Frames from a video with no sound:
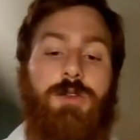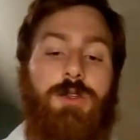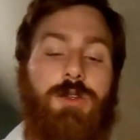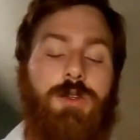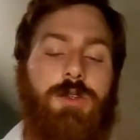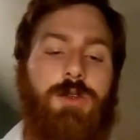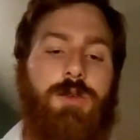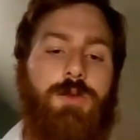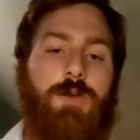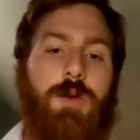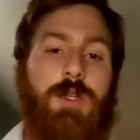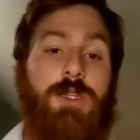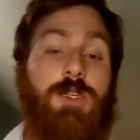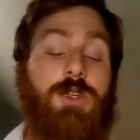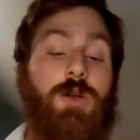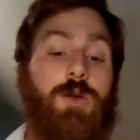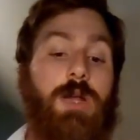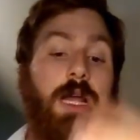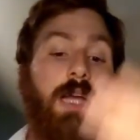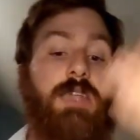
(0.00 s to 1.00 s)
you do what's
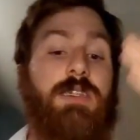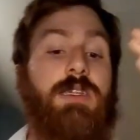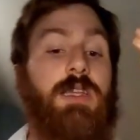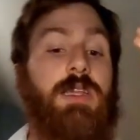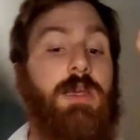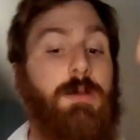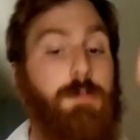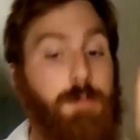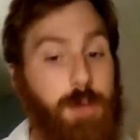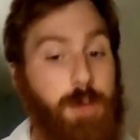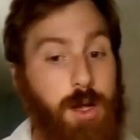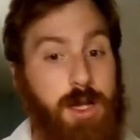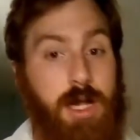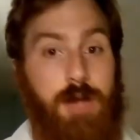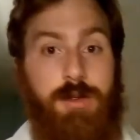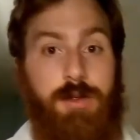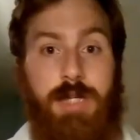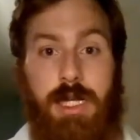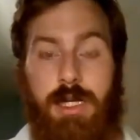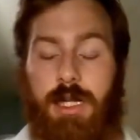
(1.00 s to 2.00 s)
known as the
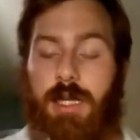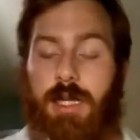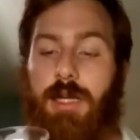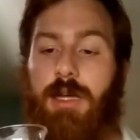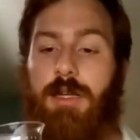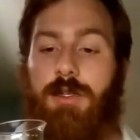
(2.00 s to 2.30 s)
bloodhound technique.